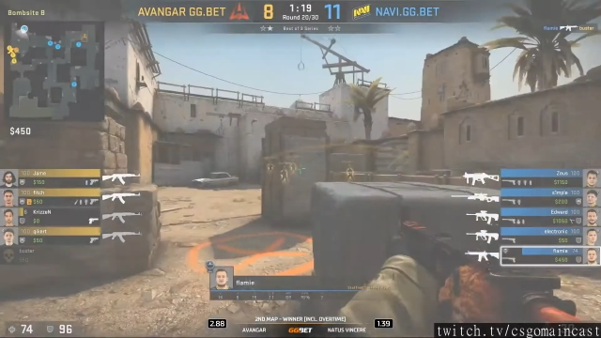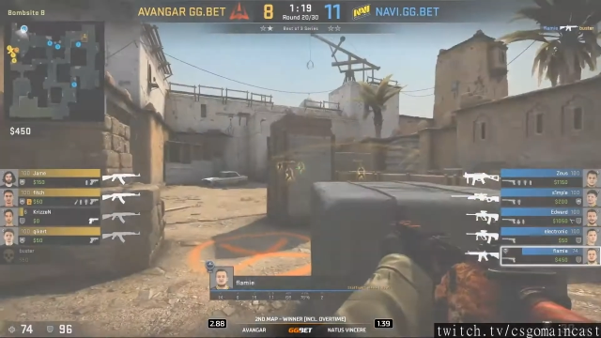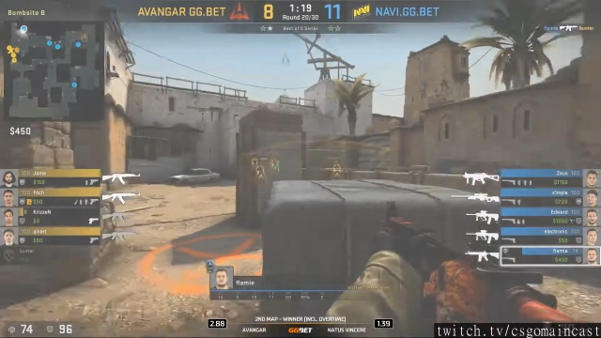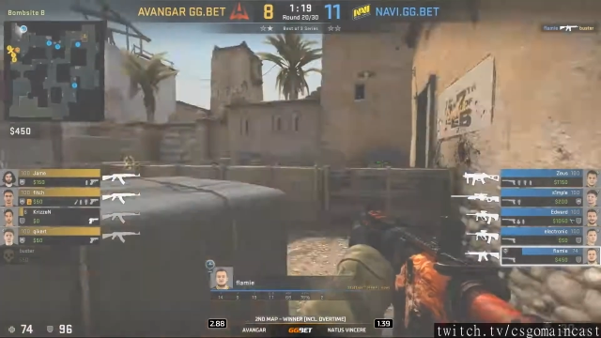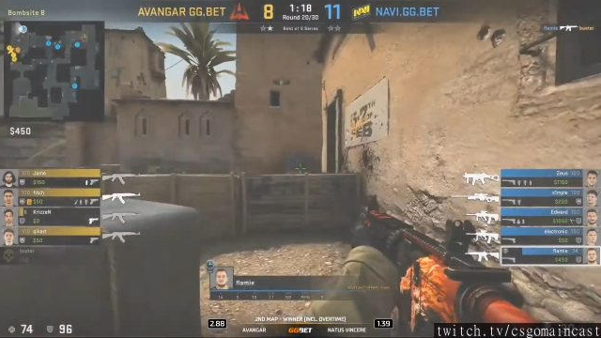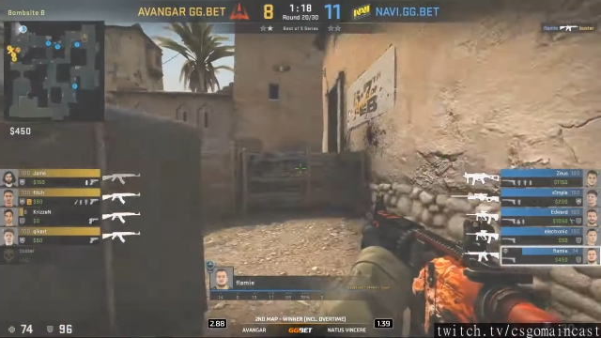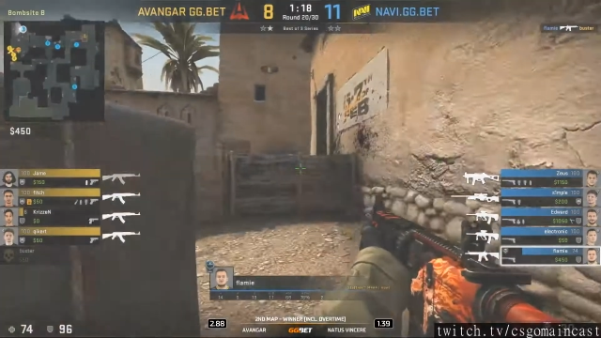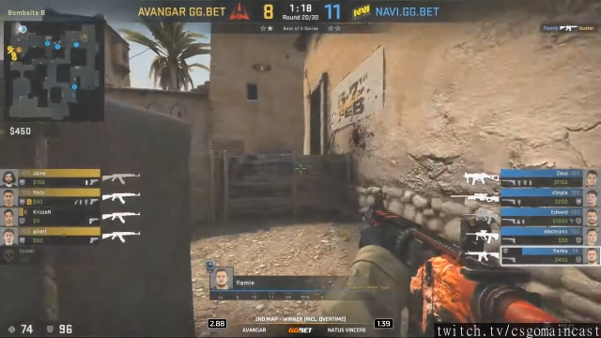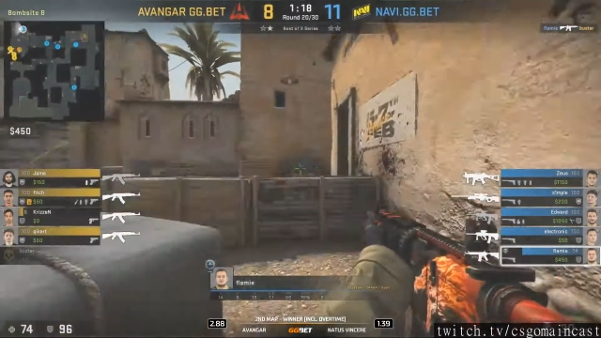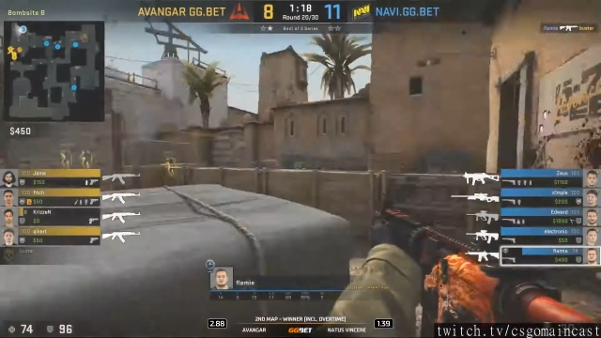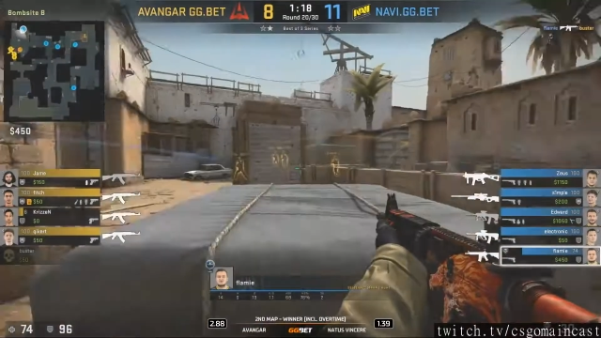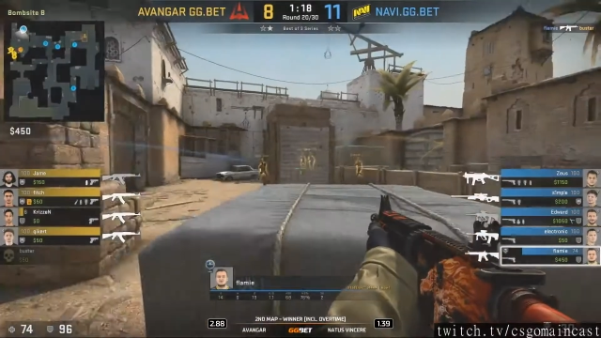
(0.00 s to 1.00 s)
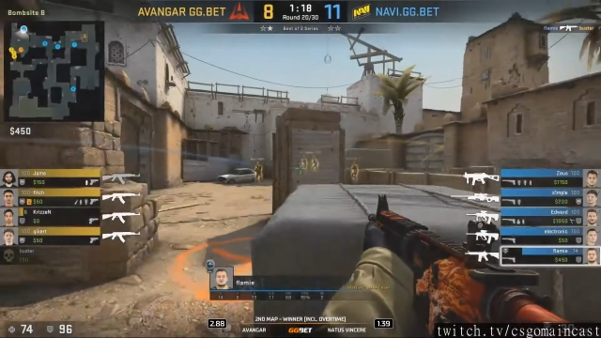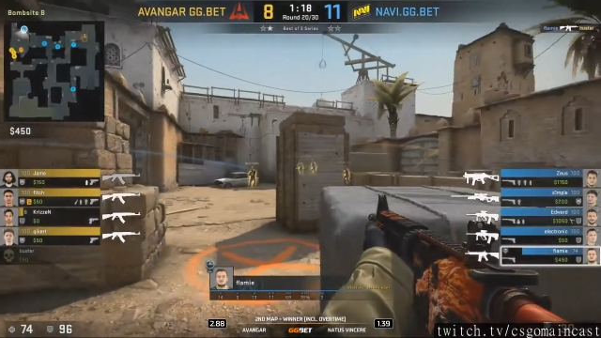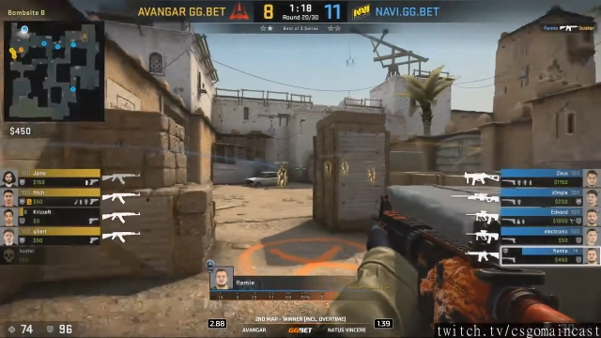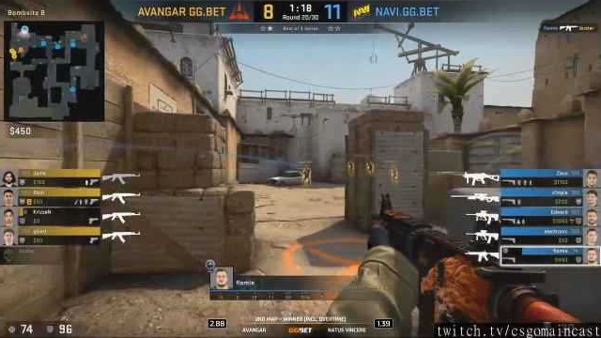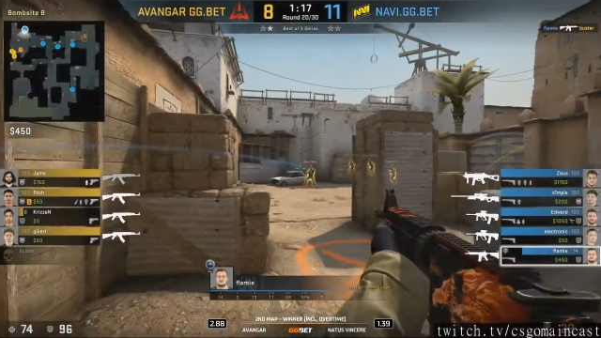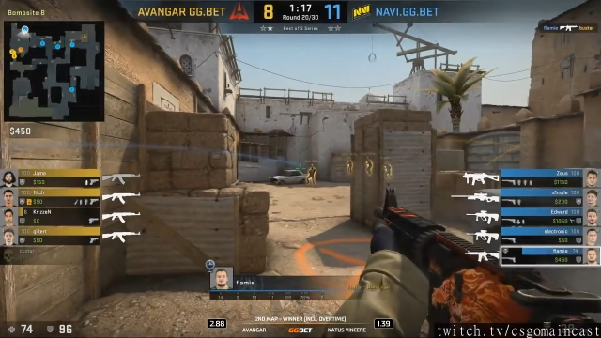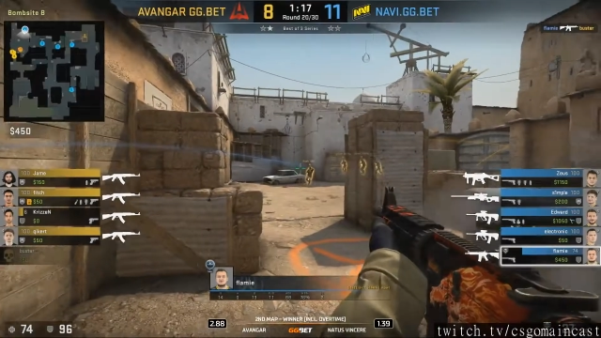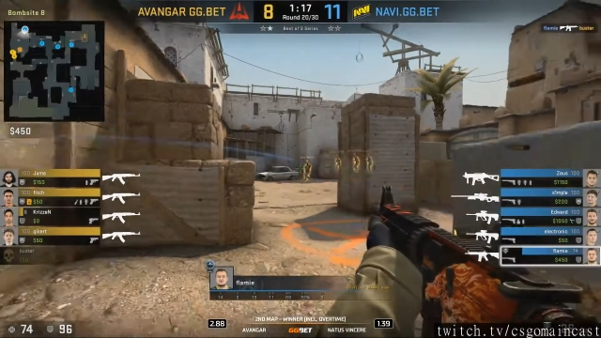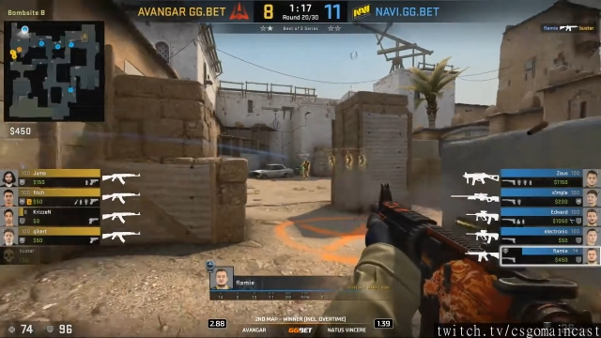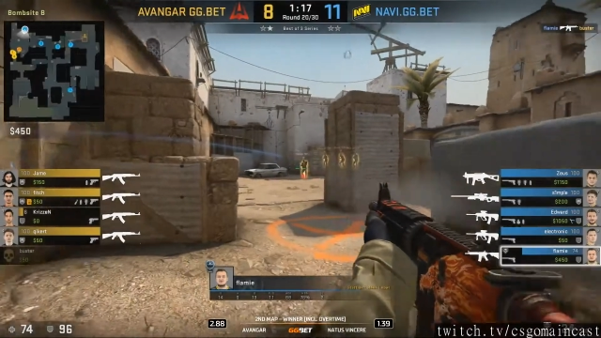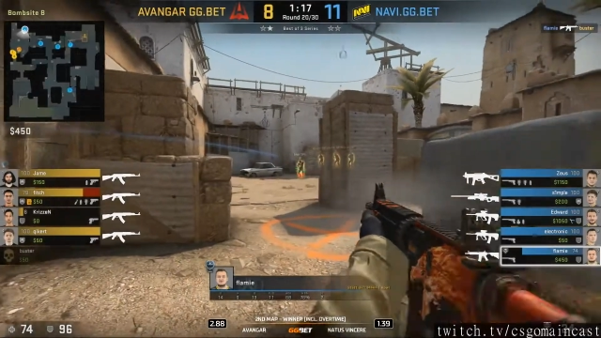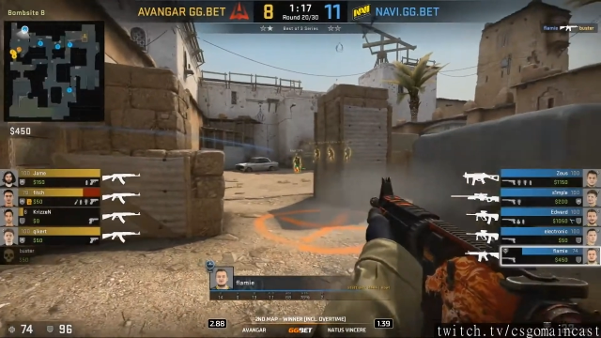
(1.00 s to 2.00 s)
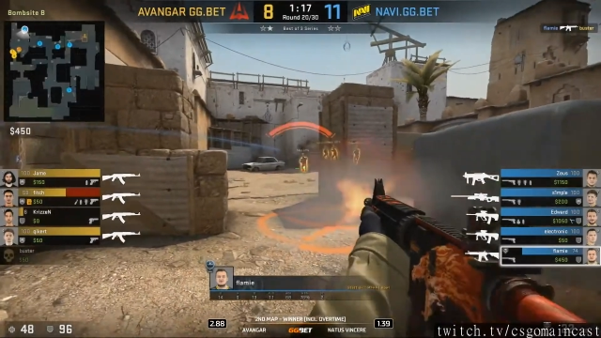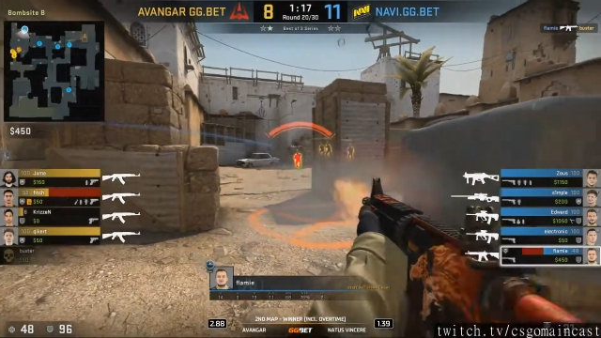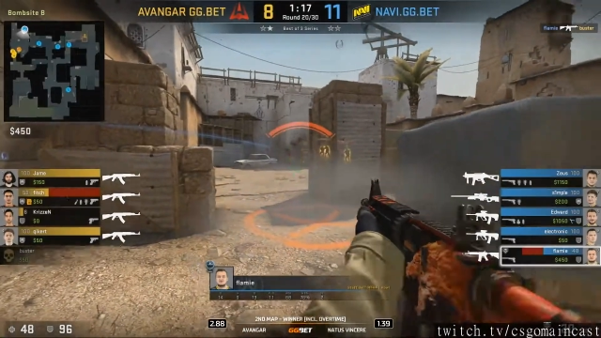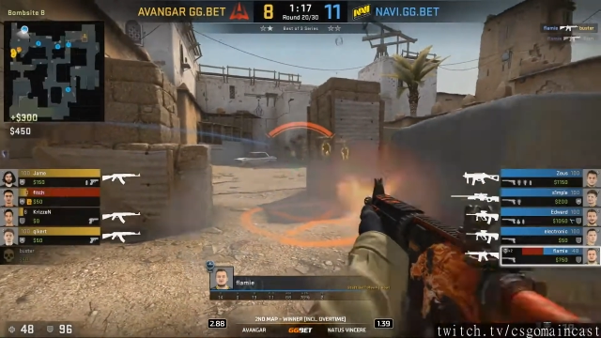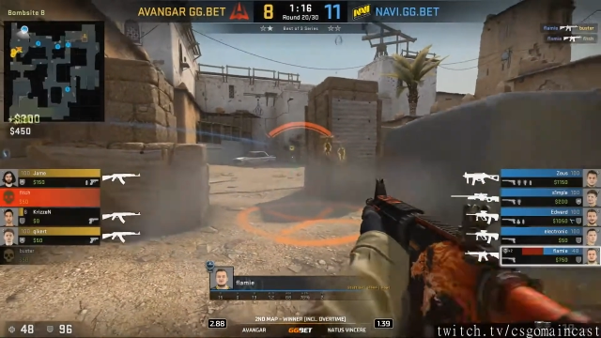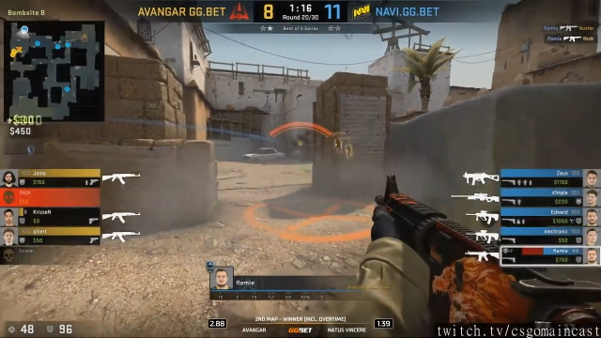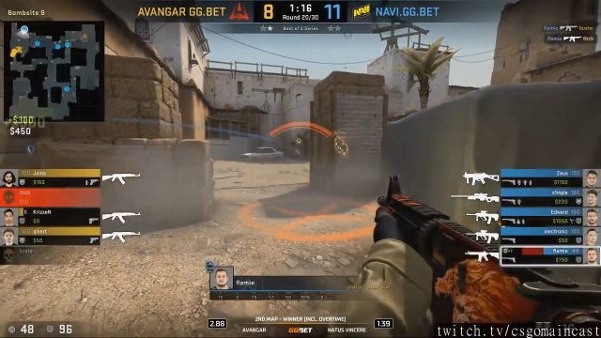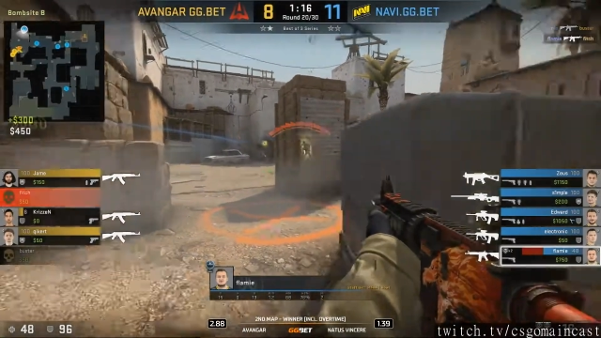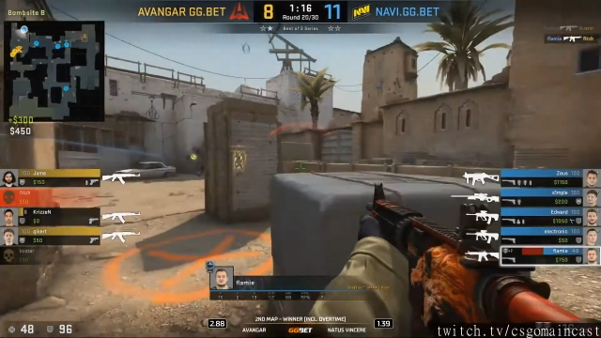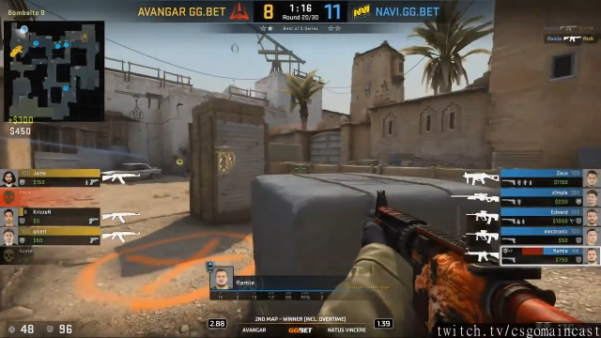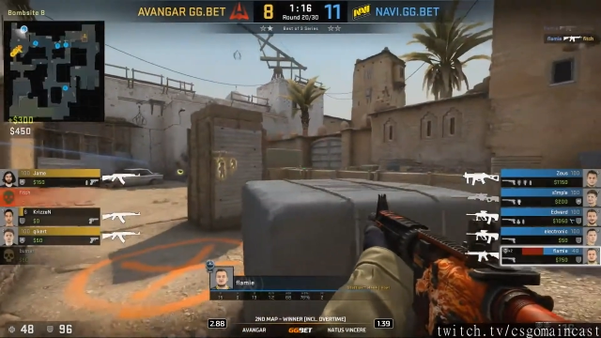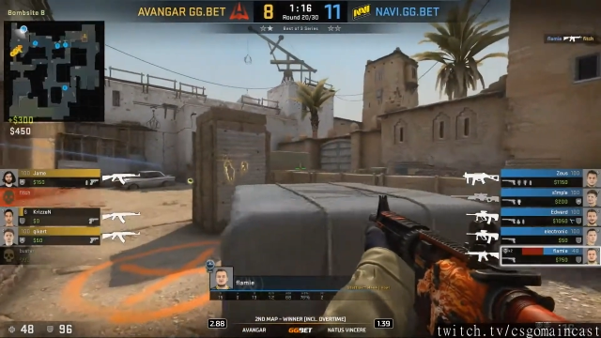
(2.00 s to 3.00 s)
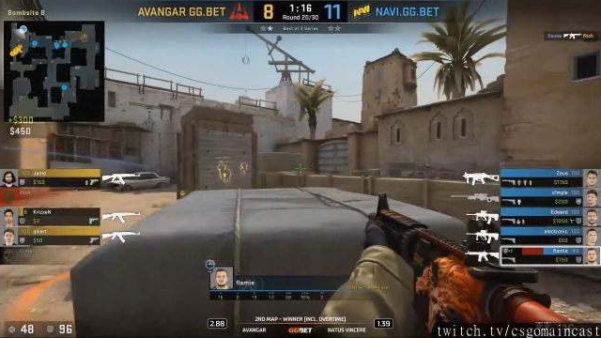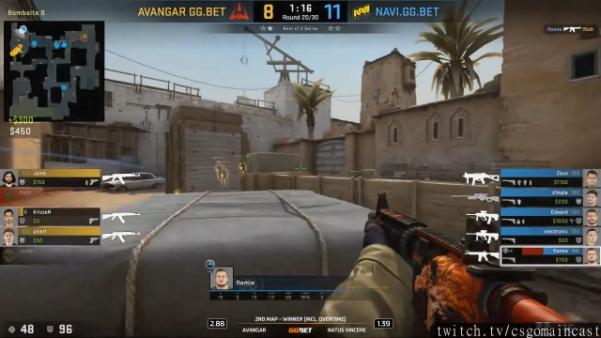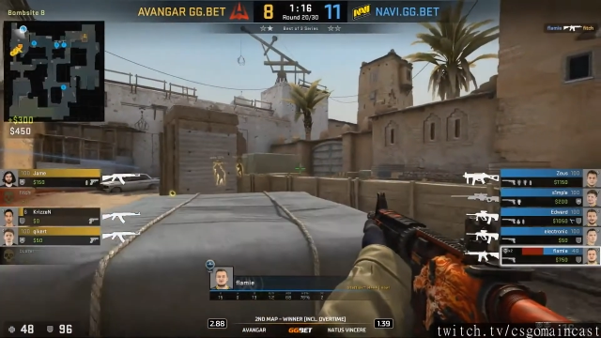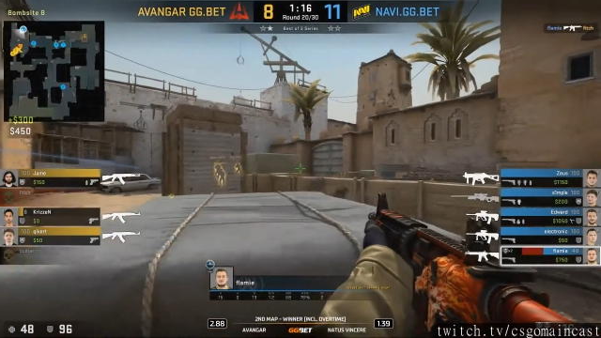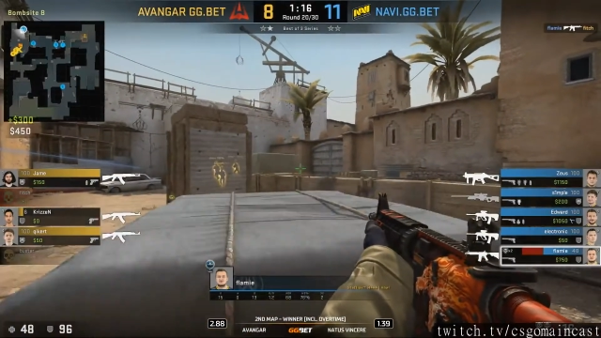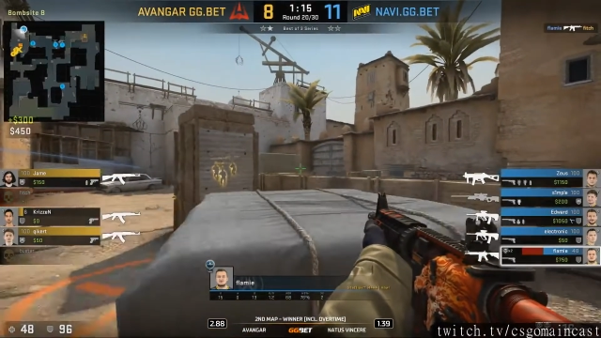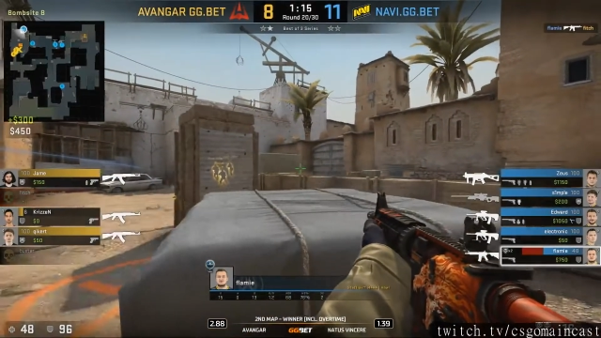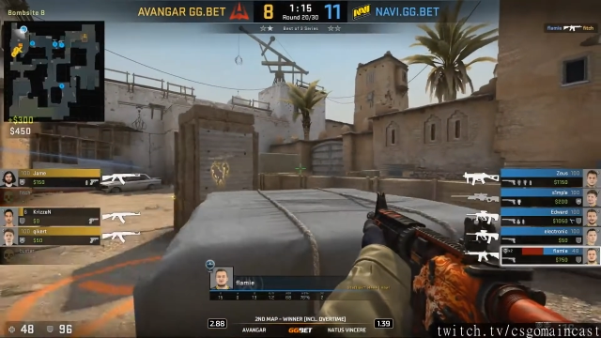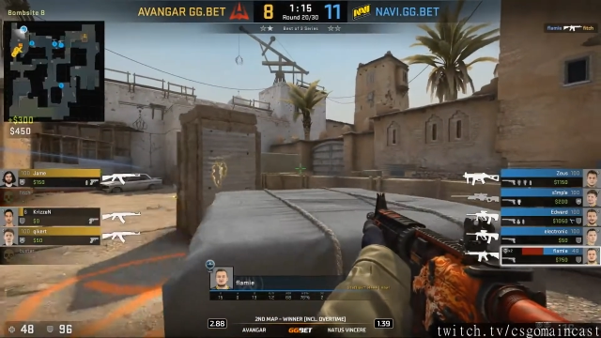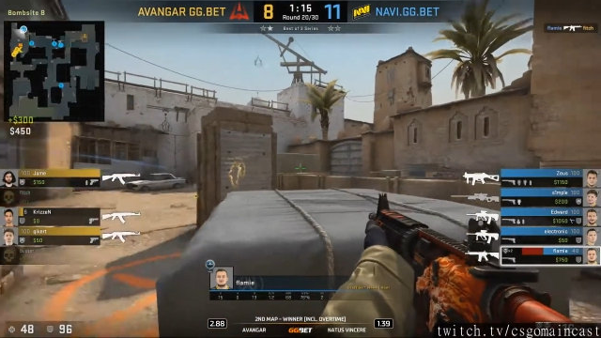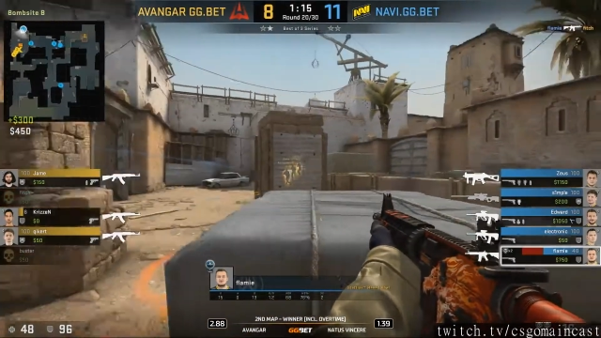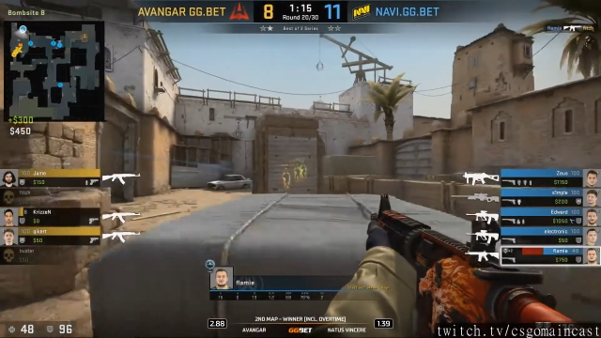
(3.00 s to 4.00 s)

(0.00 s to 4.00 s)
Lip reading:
Nobody's mouth can be seen.